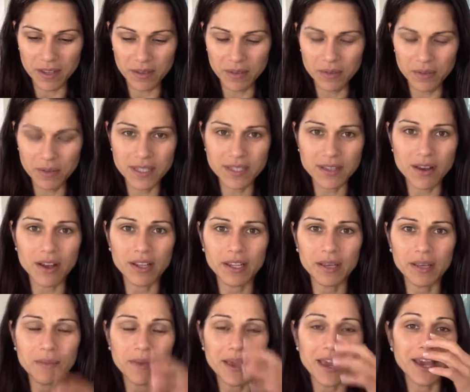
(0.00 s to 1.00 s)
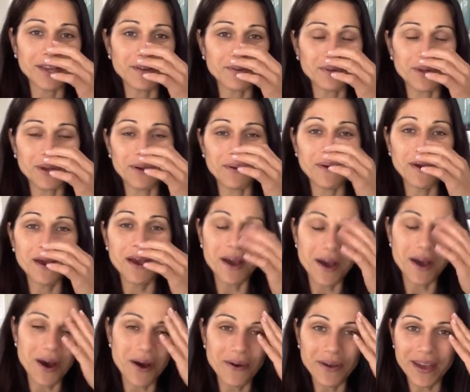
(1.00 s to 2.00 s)
Who is calling me? I don't know.
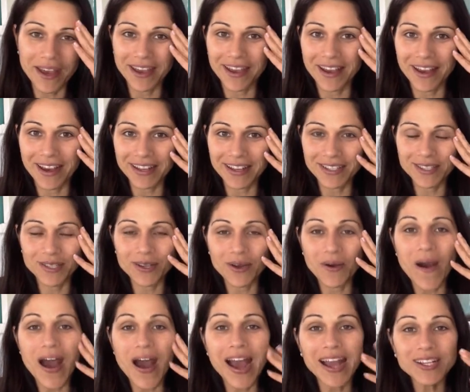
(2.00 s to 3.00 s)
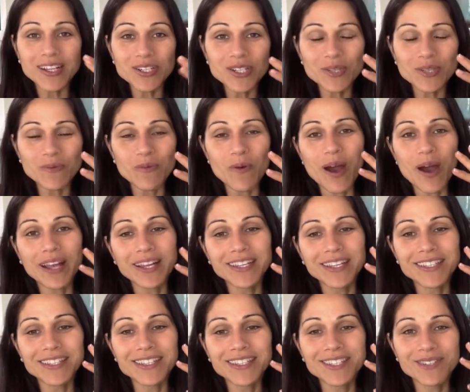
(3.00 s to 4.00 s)
Okay, guys. So I just
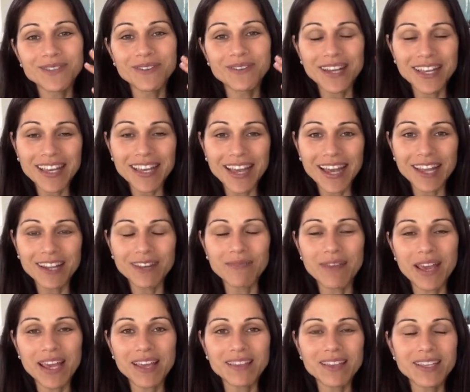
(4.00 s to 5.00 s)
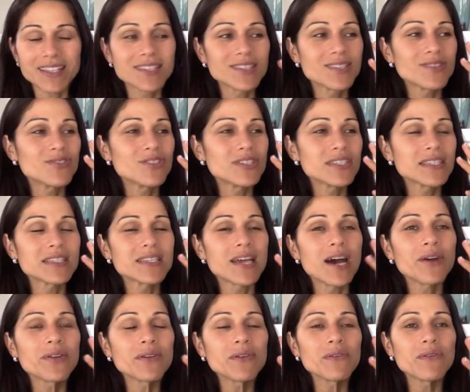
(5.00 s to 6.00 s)
wanted to again make this to just
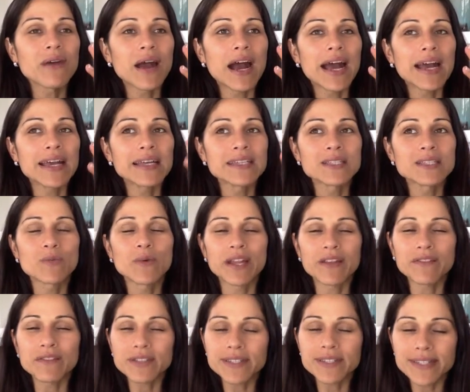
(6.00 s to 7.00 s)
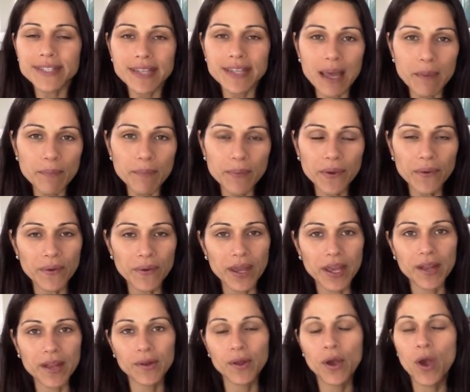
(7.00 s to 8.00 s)
tell you guys whatever slump you're
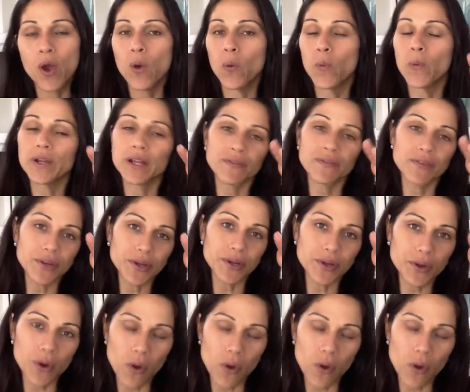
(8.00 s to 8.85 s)
in, whatever you're